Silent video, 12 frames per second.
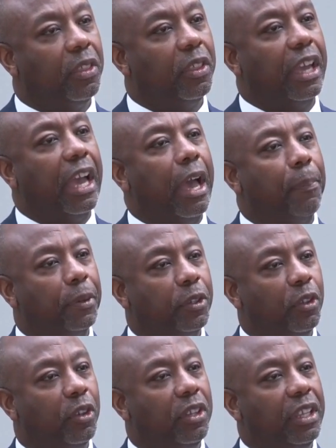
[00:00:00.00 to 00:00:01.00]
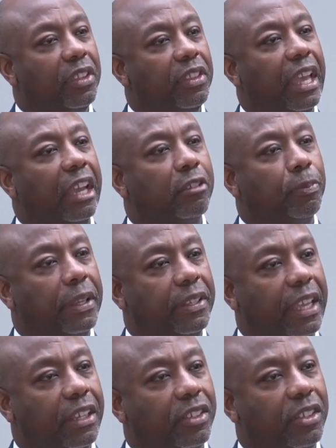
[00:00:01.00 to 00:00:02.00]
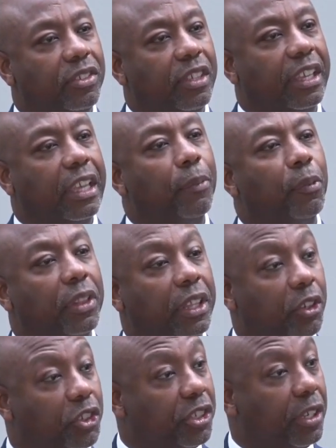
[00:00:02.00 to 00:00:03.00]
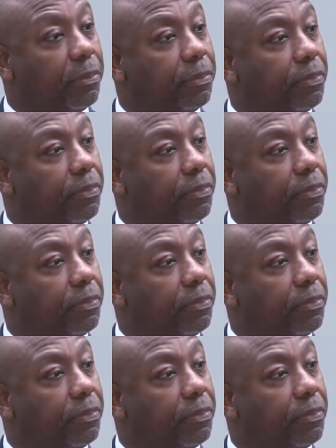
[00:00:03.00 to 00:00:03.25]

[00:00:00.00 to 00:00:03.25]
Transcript: the opportunity and the expectations that come with leadership.